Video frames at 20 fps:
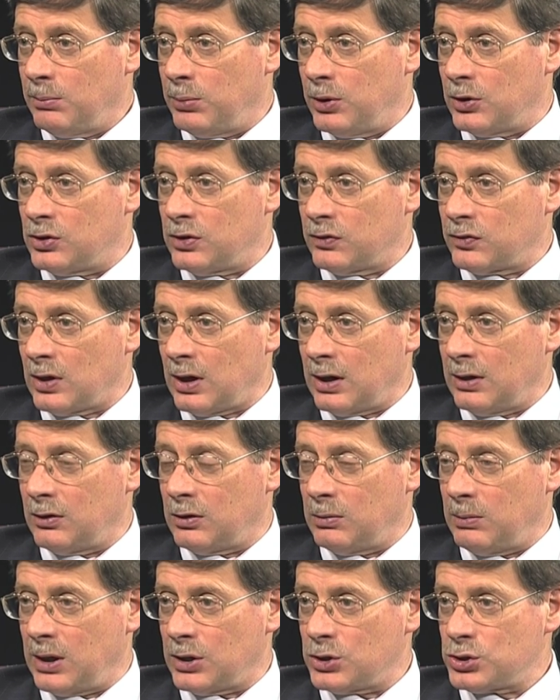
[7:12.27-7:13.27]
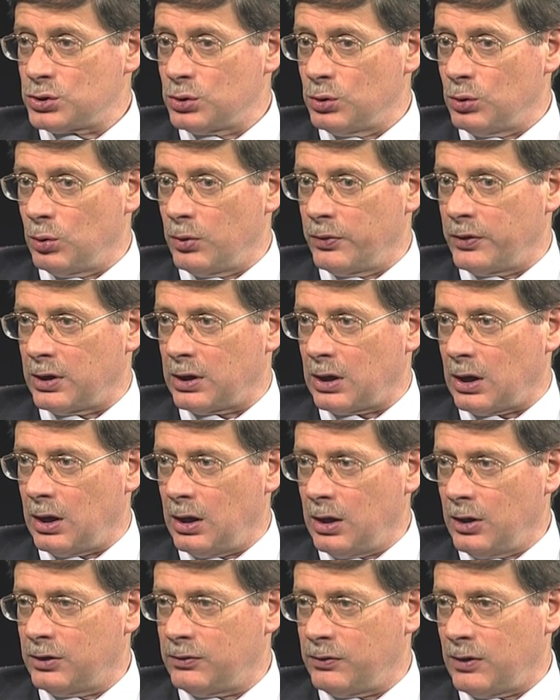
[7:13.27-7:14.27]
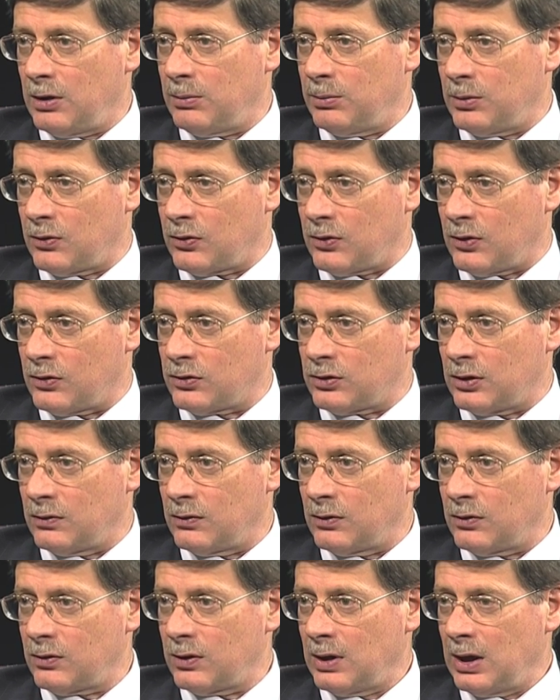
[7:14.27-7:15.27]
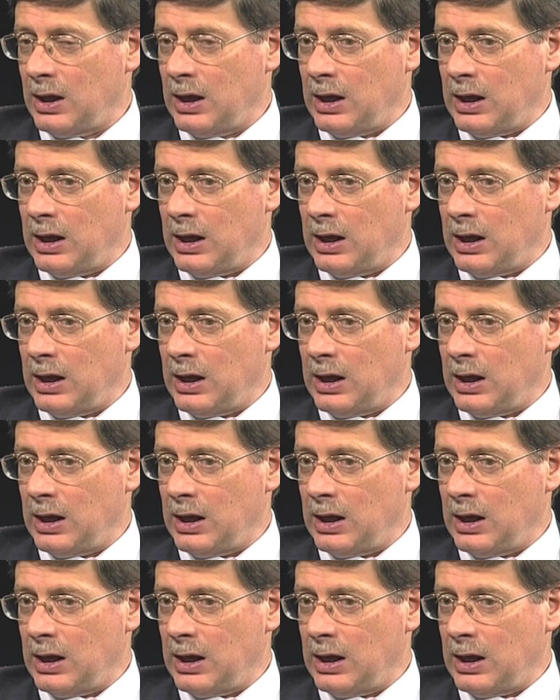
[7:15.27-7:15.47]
but designed to make sure that our development assistance